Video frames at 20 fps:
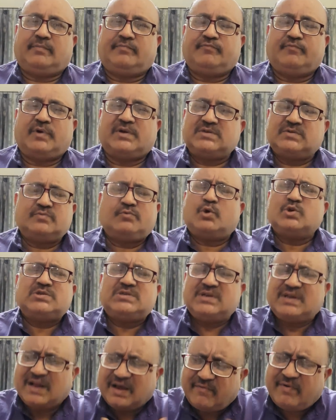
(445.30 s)
was
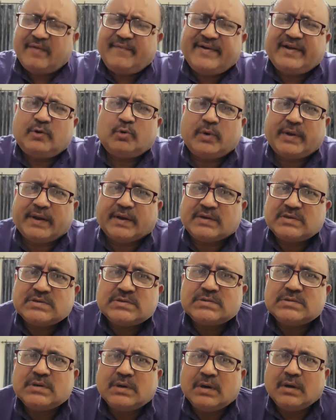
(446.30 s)
never
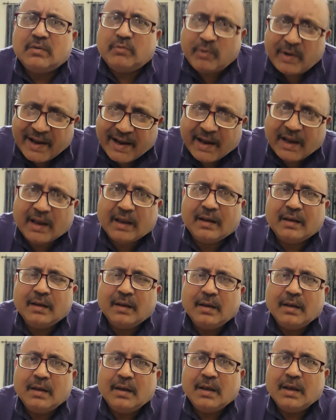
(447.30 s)
victorious. Why?
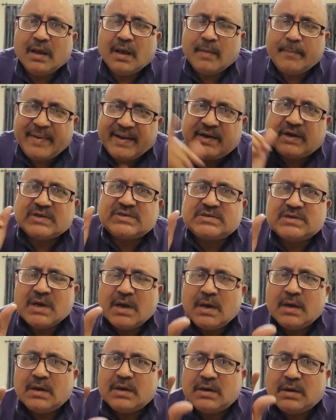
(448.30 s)
Because
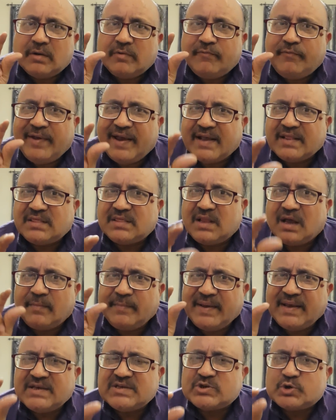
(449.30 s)

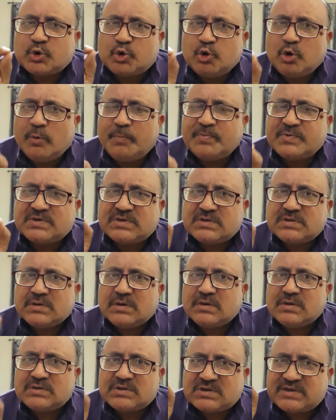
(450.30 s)
Vietnamese troops
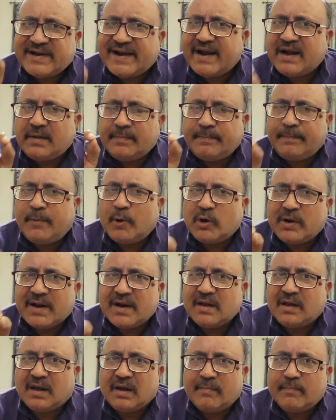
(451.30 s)
stayed put
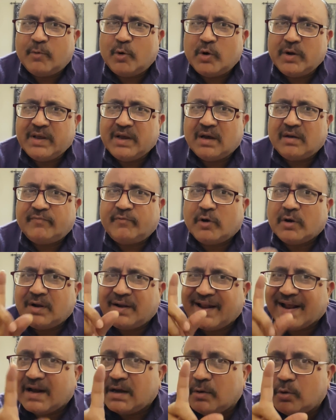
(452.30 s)
in Cambodia for
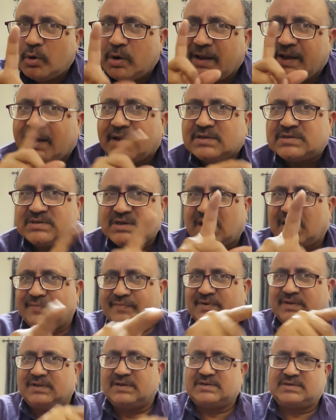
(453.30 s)
10 good years
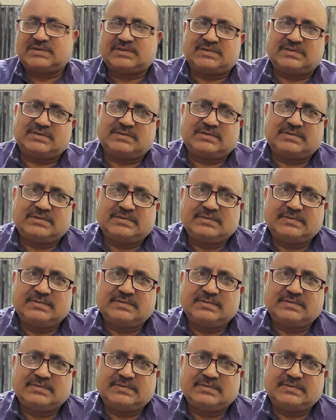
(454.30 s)
after this.